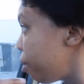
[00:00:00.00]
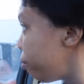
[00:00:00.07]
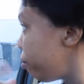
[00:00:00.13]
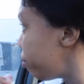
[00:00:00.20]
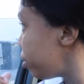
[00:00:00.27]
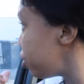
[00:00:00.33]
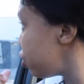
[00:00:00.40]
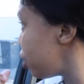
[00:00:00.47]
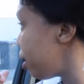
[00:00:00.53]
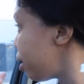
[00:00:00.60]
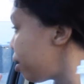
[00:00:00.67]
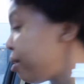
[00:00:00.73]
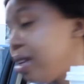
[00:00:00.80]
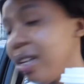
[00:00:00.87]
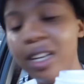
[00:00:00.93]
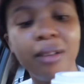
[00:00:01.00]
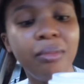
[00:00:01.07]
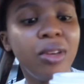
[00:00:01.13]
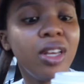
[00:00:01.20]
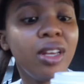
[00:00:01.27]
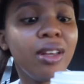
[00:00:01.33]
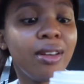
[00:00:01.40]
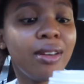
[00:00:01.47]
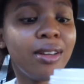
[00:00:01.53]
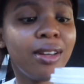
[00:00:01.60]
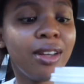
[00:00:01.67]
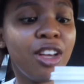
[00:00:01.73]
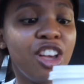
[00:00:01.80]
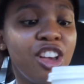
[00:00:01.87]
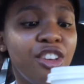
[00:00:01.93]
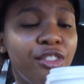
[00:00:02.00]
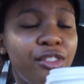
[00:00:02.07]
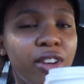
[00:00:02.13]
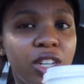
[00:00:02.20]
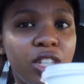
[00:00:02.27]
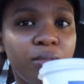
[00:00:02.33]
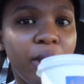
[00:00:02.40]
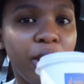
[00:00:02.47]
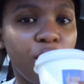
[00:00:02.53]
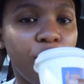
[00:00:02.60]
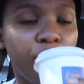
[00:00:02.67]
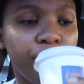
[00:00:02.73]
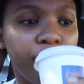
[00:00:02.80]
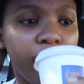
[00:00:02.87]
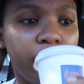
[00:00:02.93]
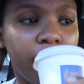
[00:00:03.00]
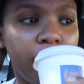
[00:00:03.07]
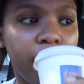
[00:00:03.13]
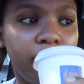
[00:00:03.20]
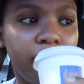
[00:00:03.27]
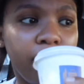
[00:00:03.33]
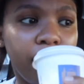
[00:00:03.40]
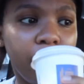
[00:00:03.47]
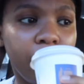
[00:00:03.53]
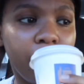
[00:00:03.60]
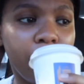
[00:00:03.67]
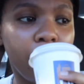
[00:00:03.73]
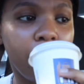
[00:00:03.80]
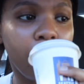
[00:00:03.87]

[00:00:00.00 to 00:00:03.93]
But yeah, let me finish my coffee and then